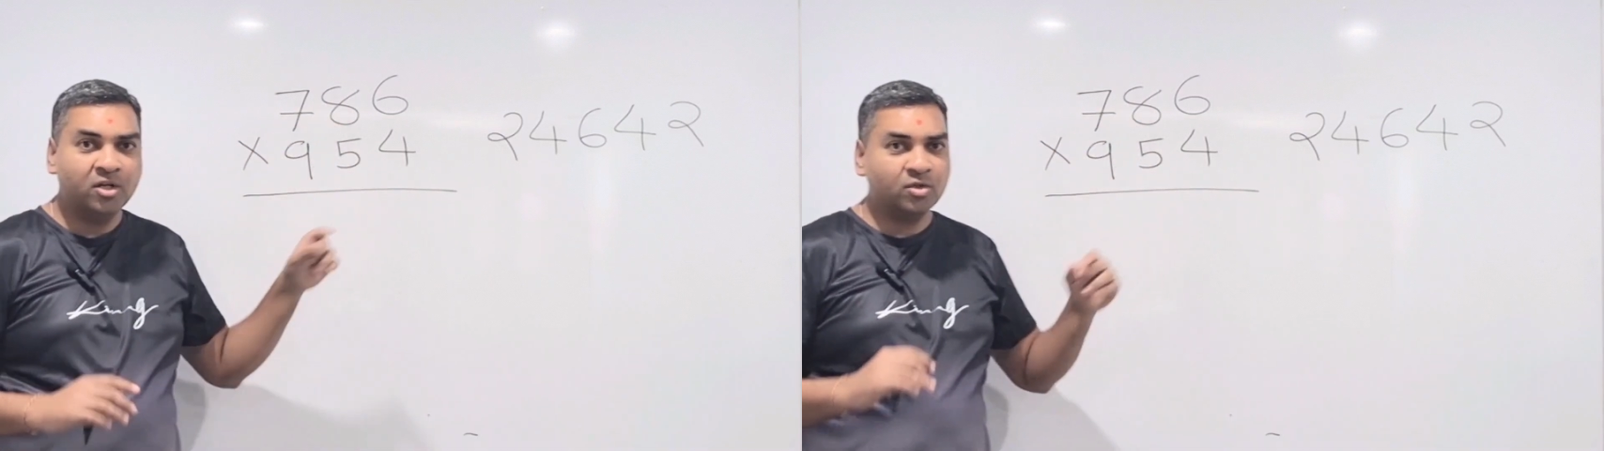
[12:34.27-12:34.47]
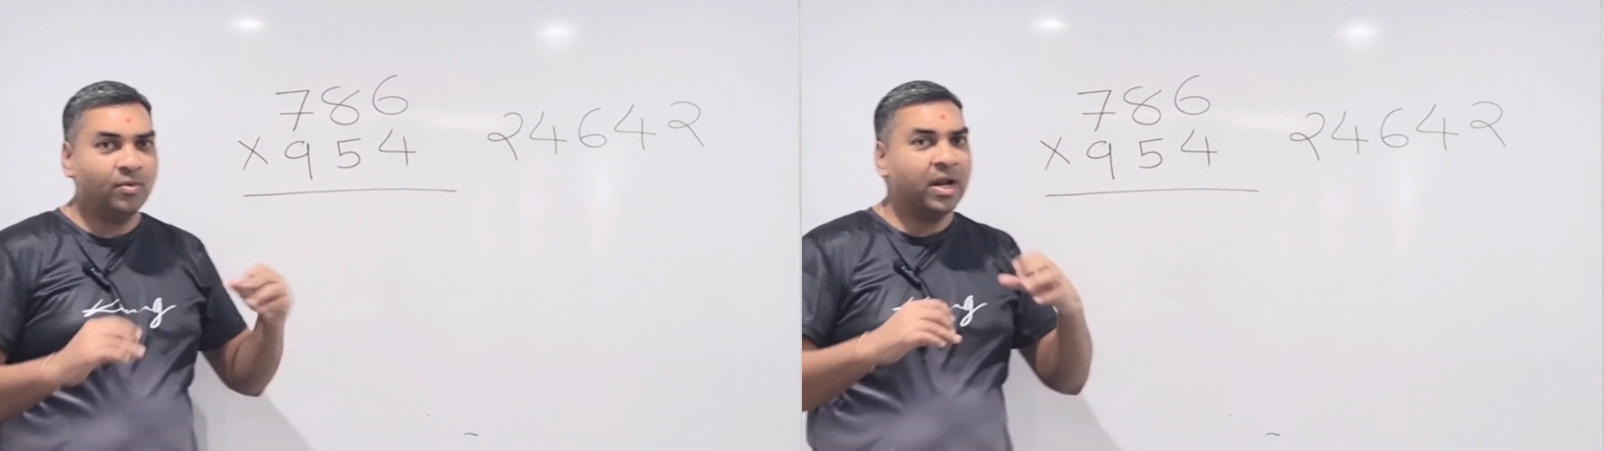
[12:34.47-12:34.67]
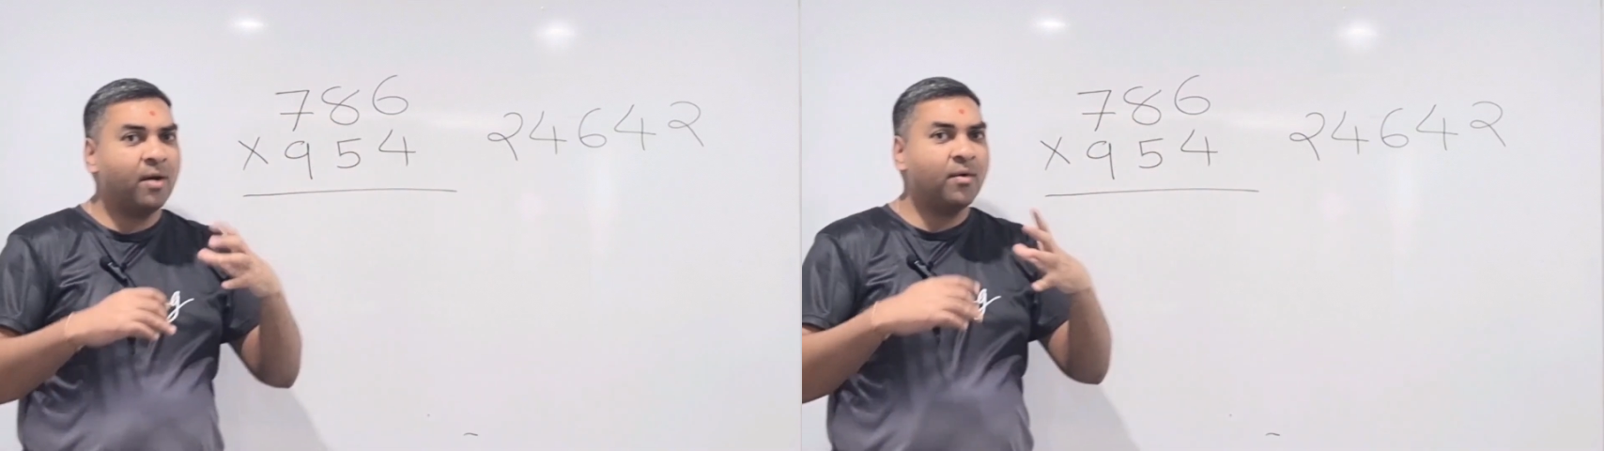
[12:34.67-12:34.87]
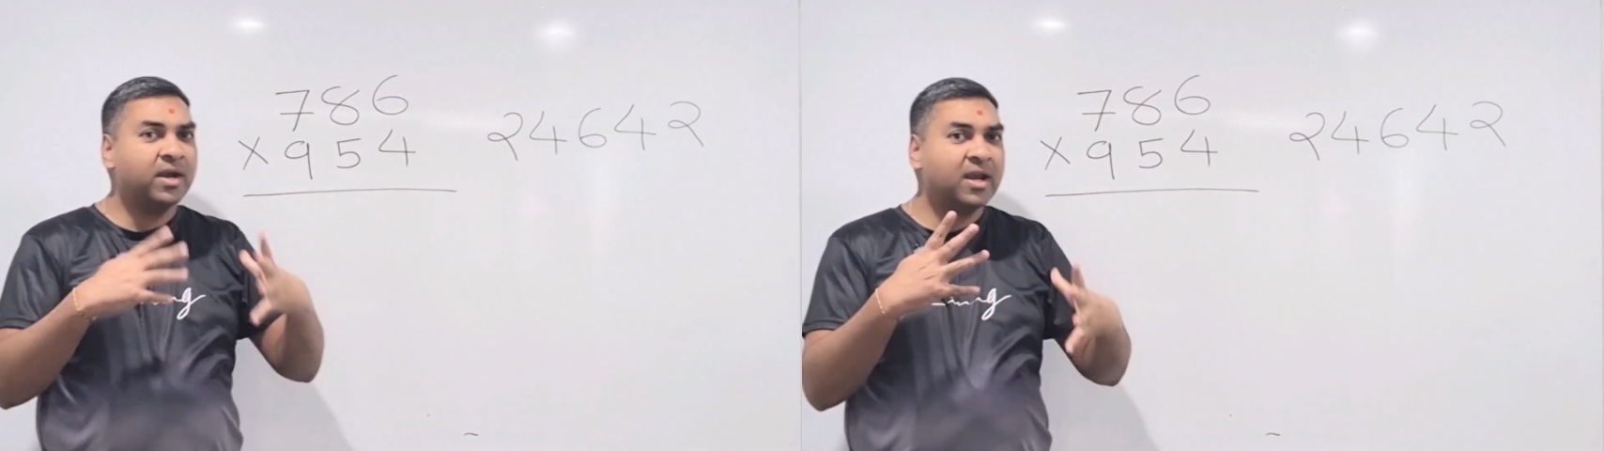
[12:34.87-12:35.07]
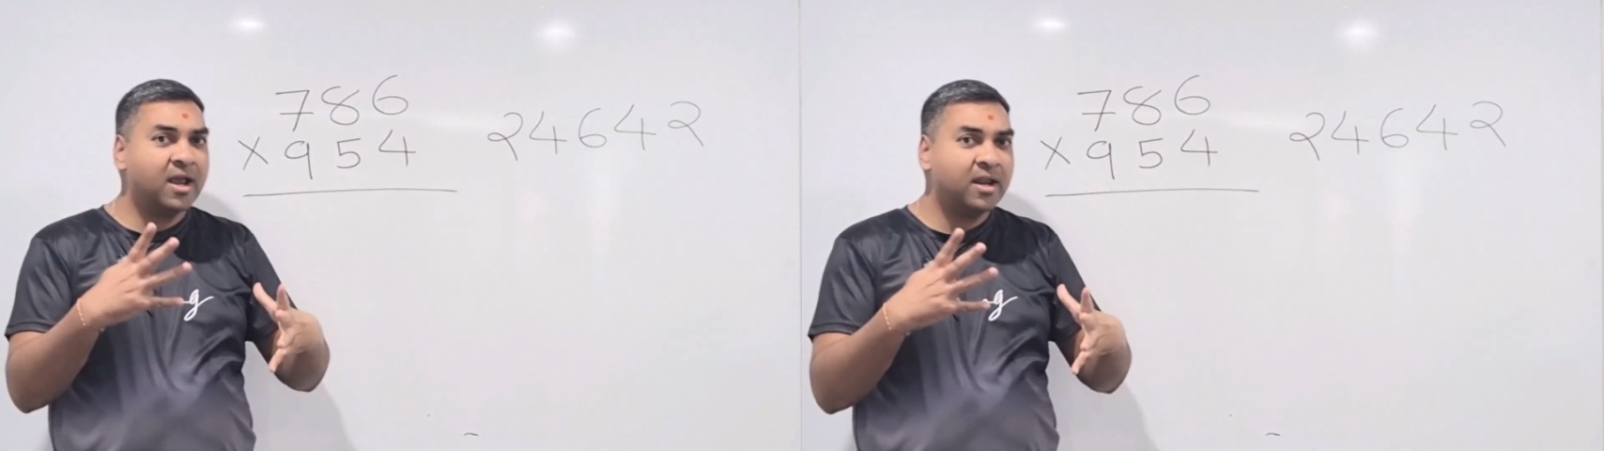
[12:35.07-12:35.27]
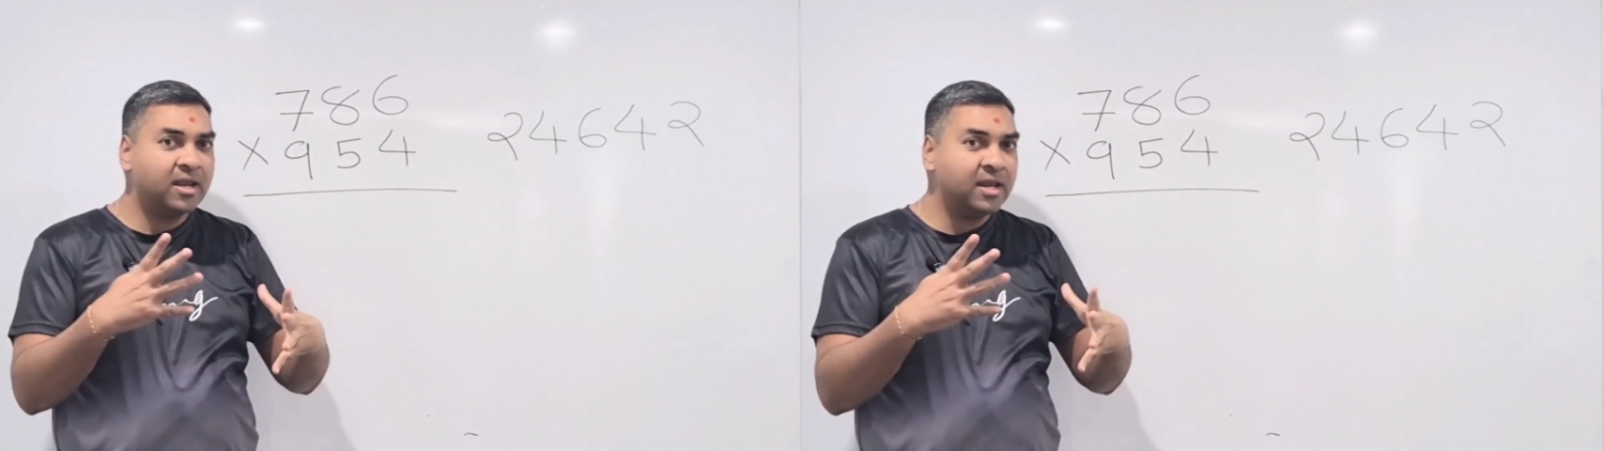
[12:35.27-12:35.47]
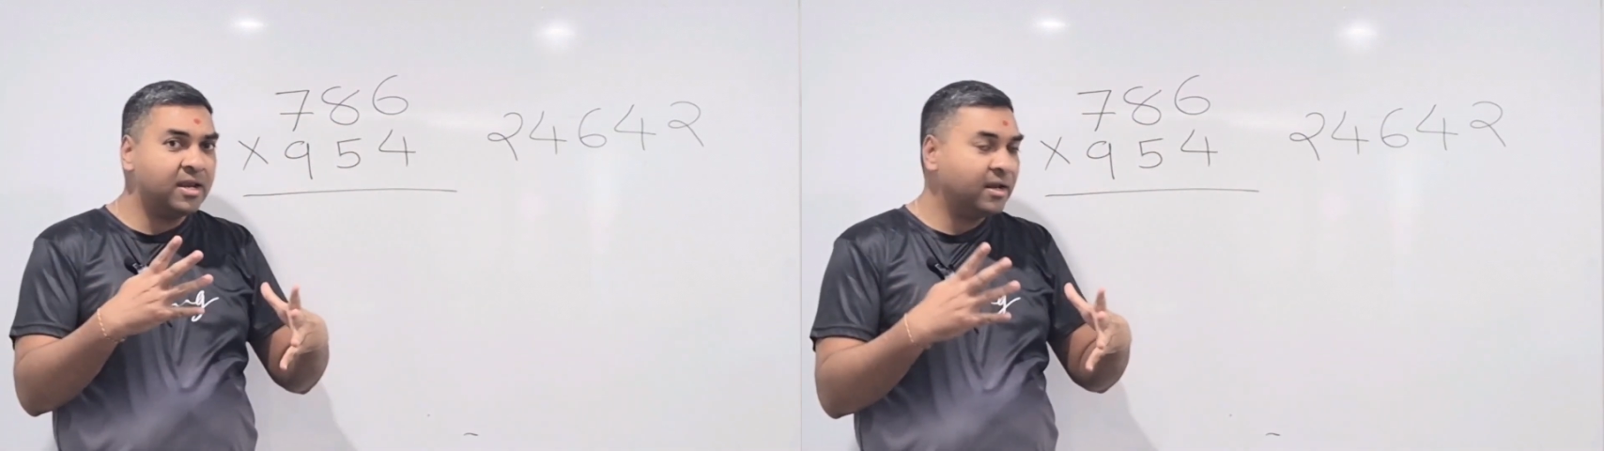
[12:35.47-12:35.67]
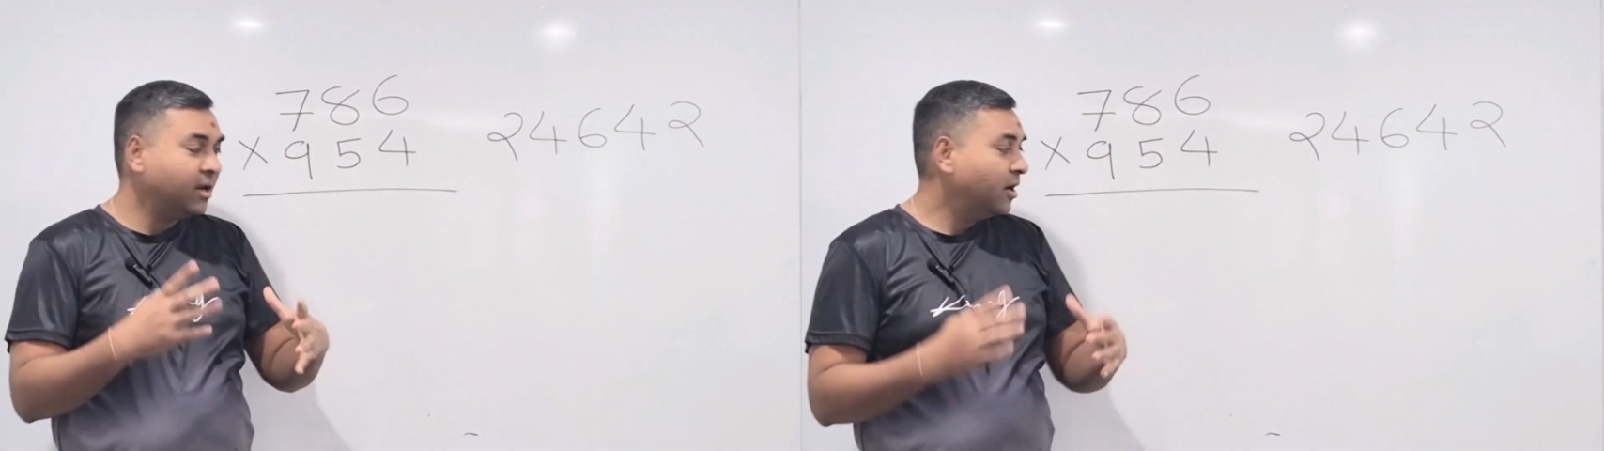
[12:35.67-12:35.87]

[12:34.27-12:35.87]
So we'll have a carry.